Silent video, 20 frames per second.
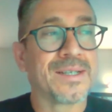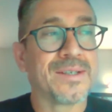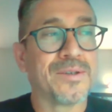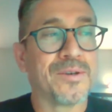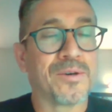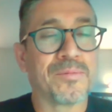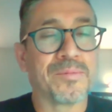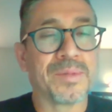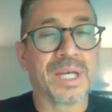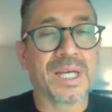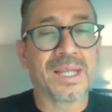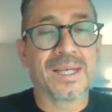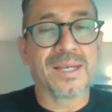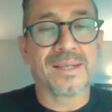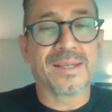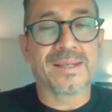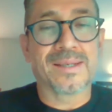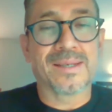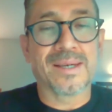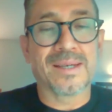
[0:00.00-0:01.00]
normally
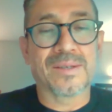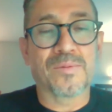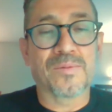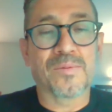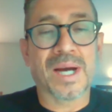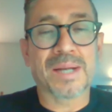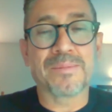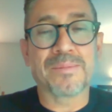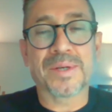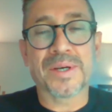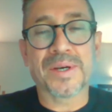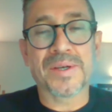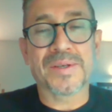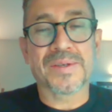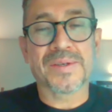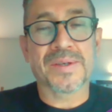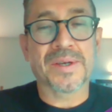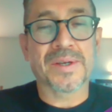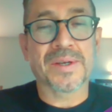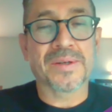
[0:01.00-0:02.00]
it's one
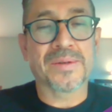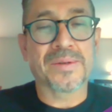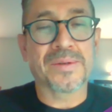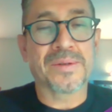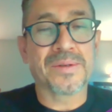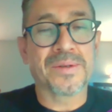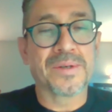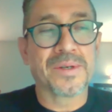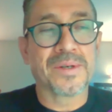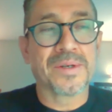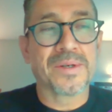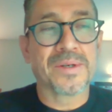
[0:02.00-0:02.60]
person or